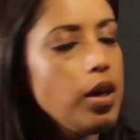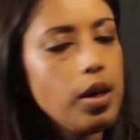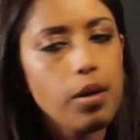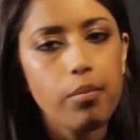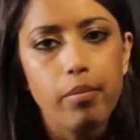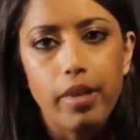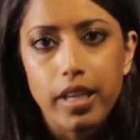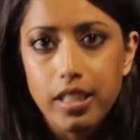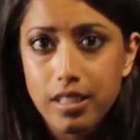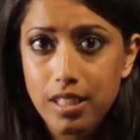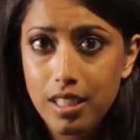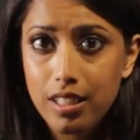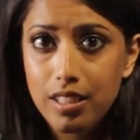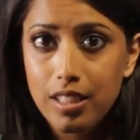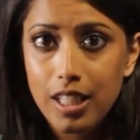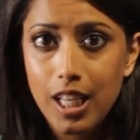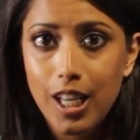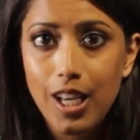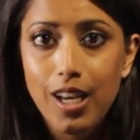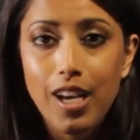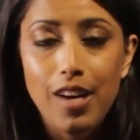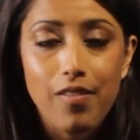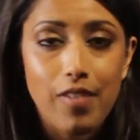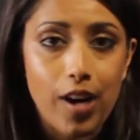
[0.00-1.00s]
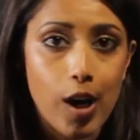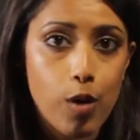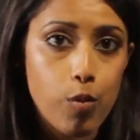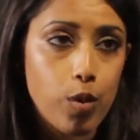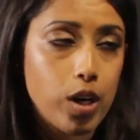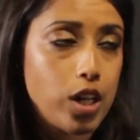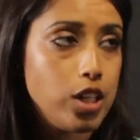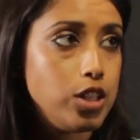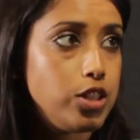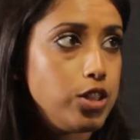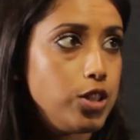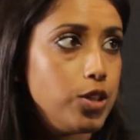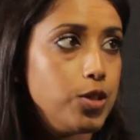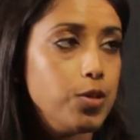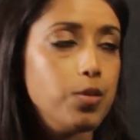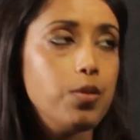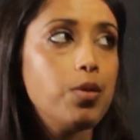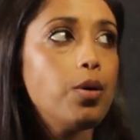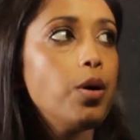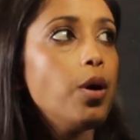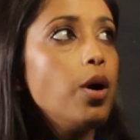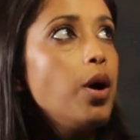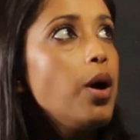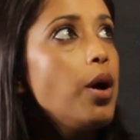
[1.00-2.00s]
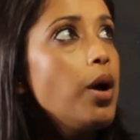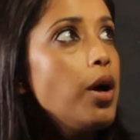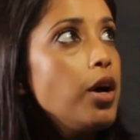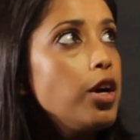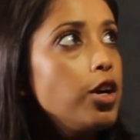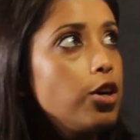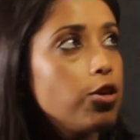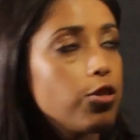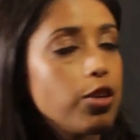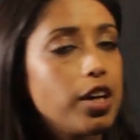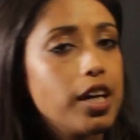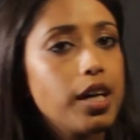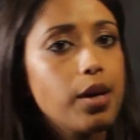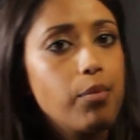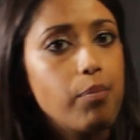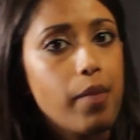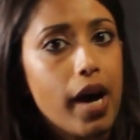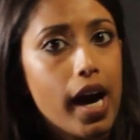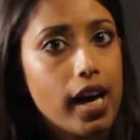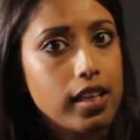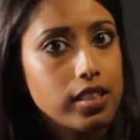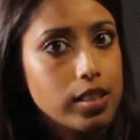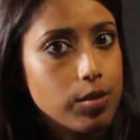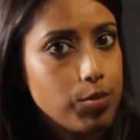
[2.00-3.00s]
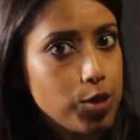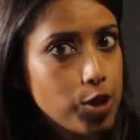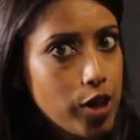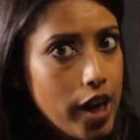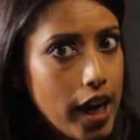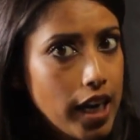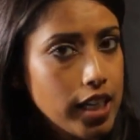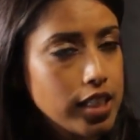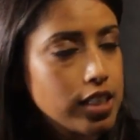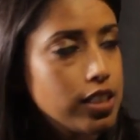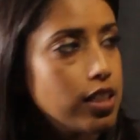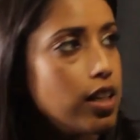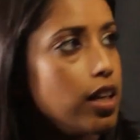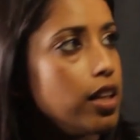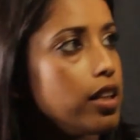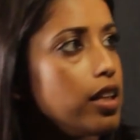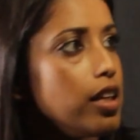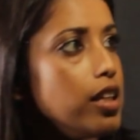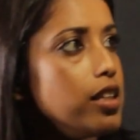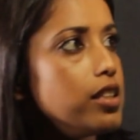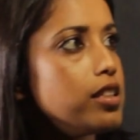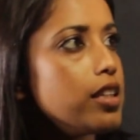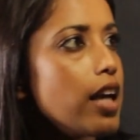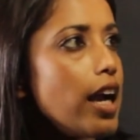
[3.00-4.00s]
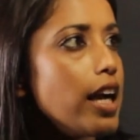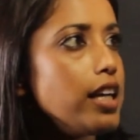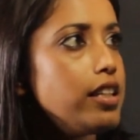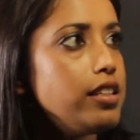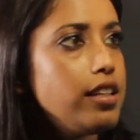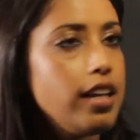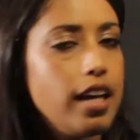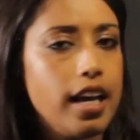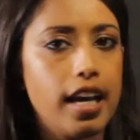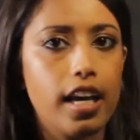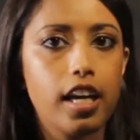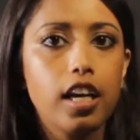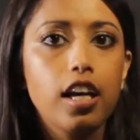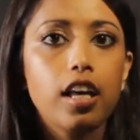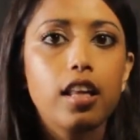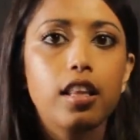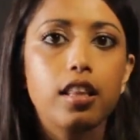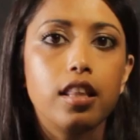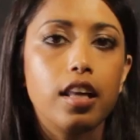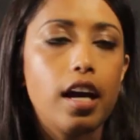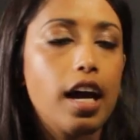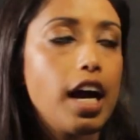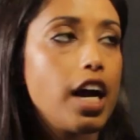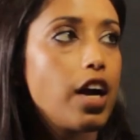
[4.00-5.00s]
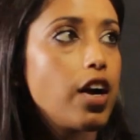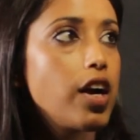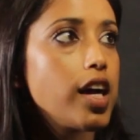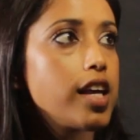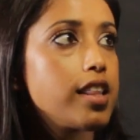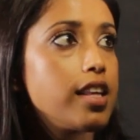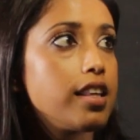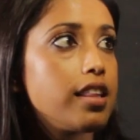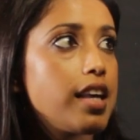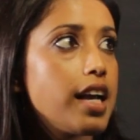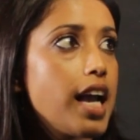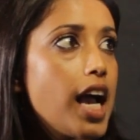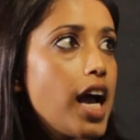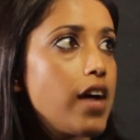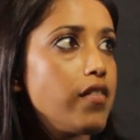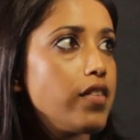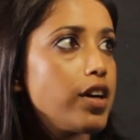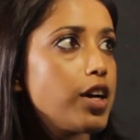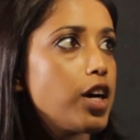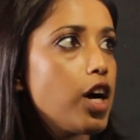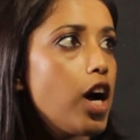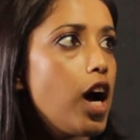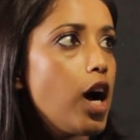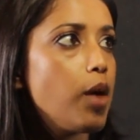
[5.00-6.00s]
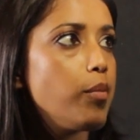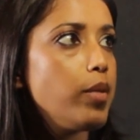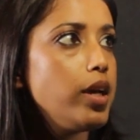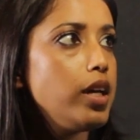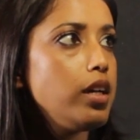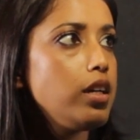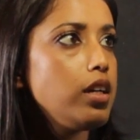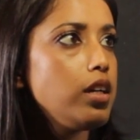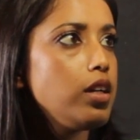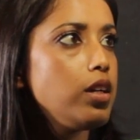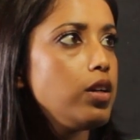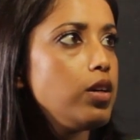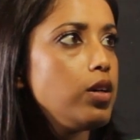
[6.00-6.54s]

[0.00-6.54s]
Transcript: Basically, if I want to do Greek math subtraction on this, I take the area that they have in common,